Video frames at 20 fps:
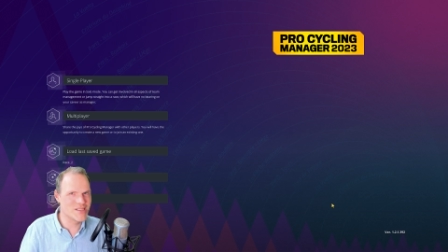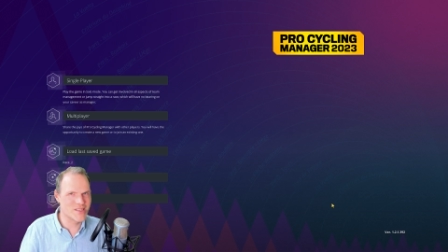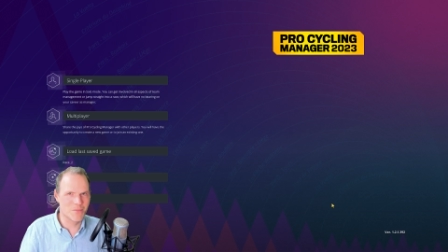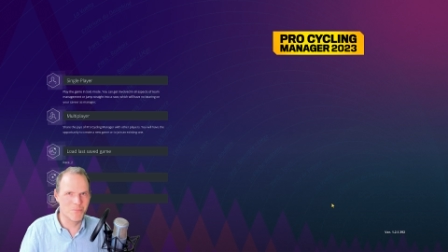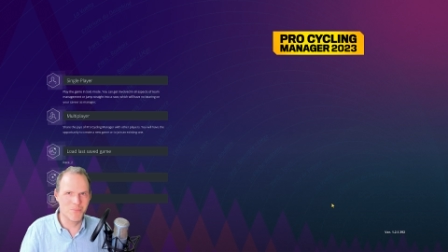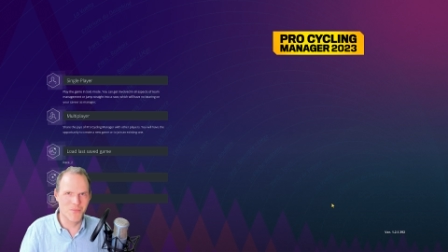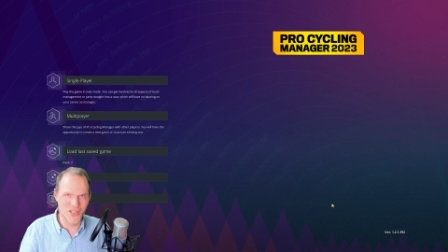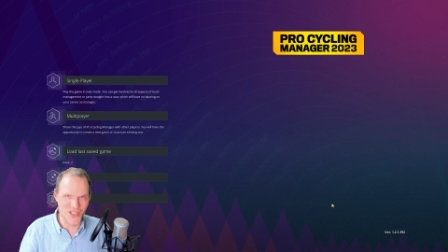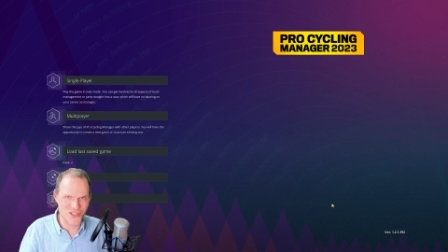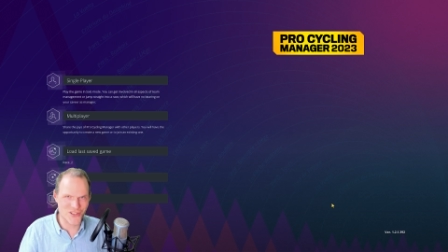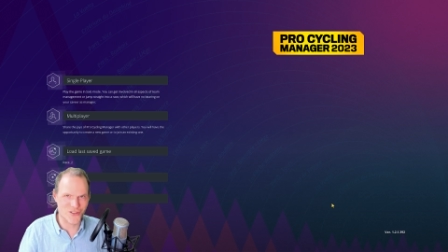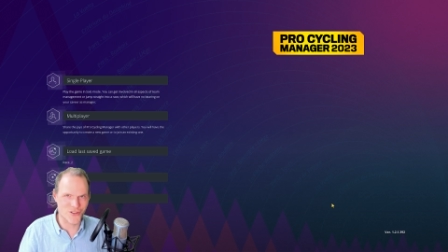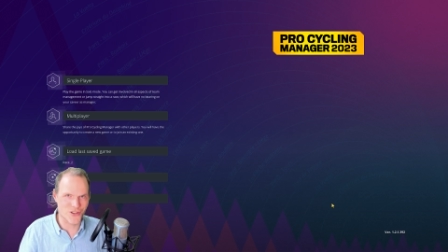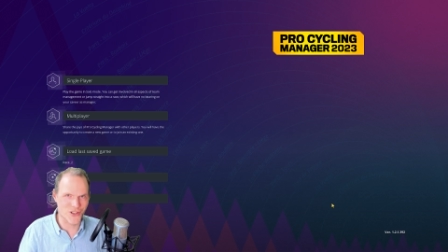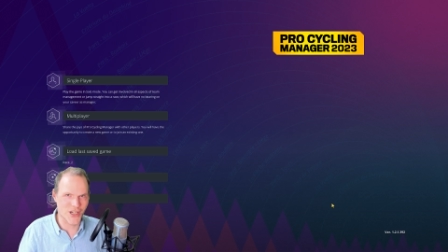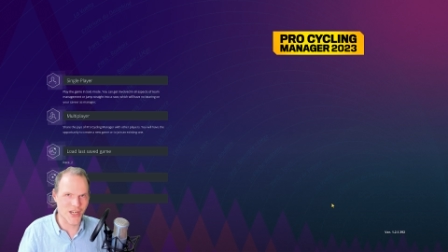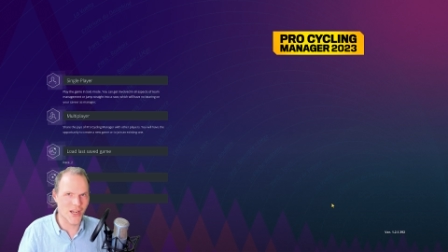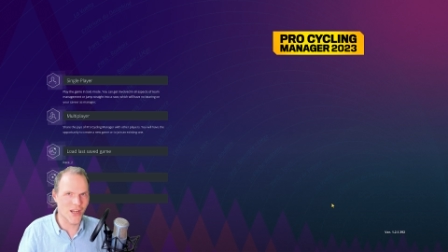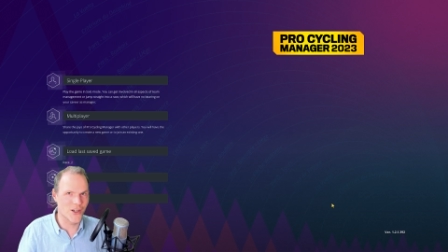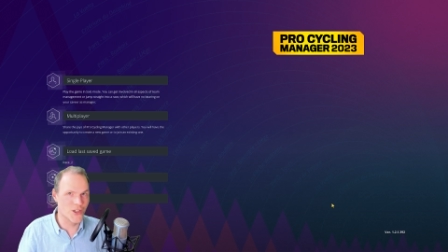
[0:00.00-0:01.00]
a
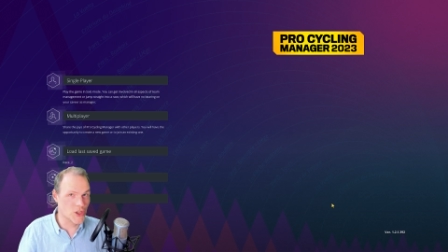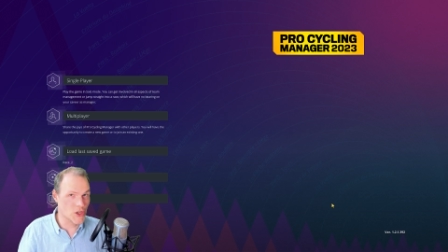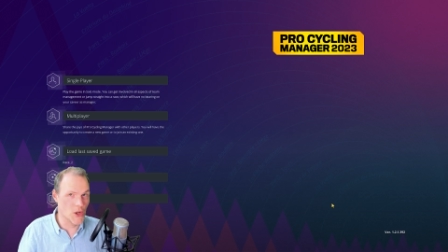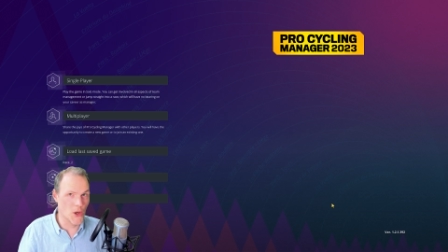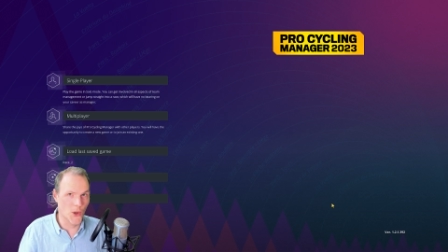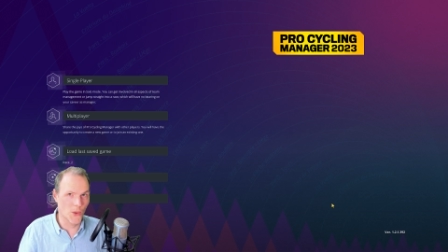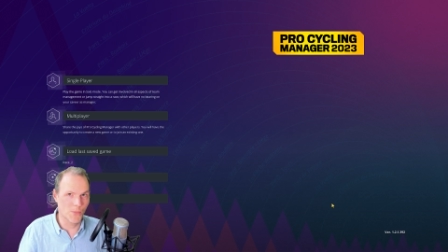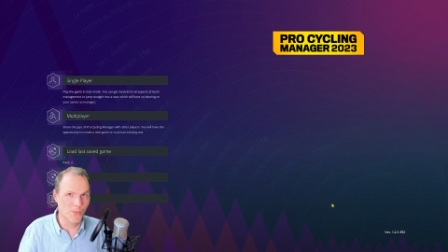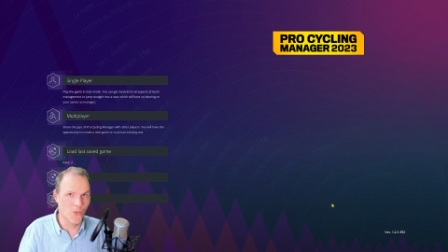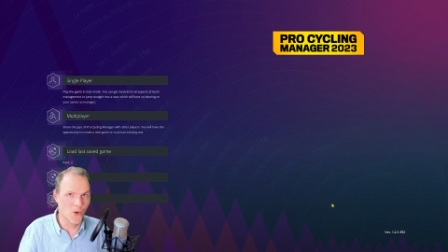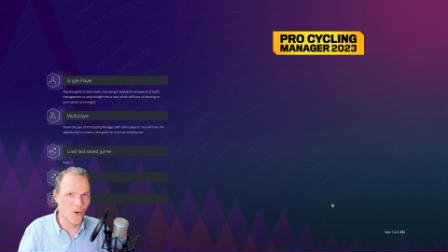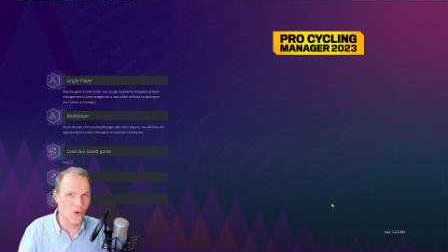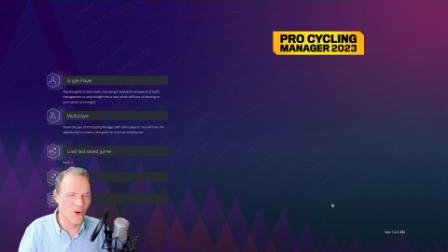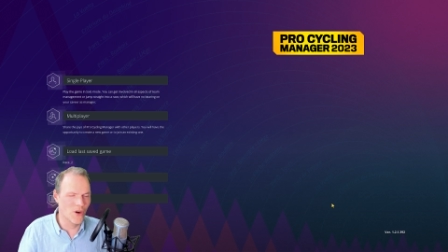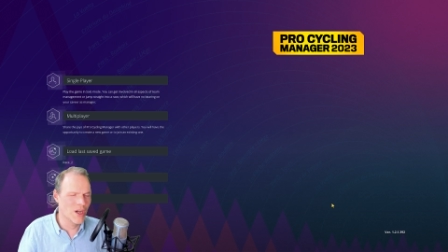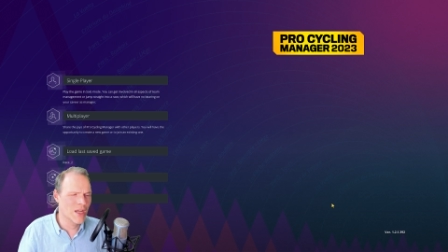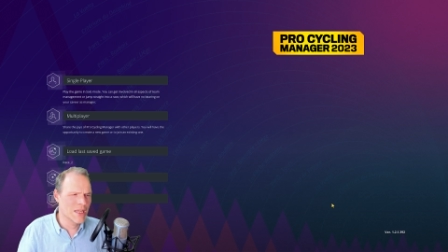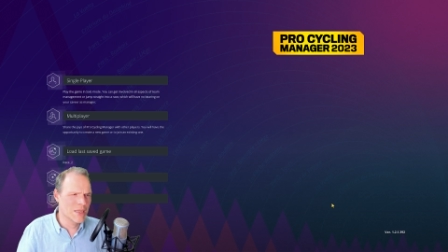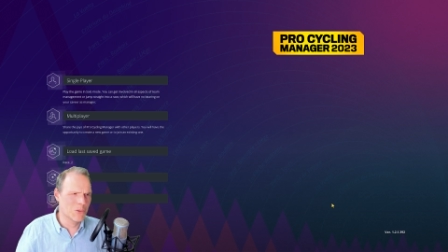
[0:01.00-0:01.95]
mystery no more.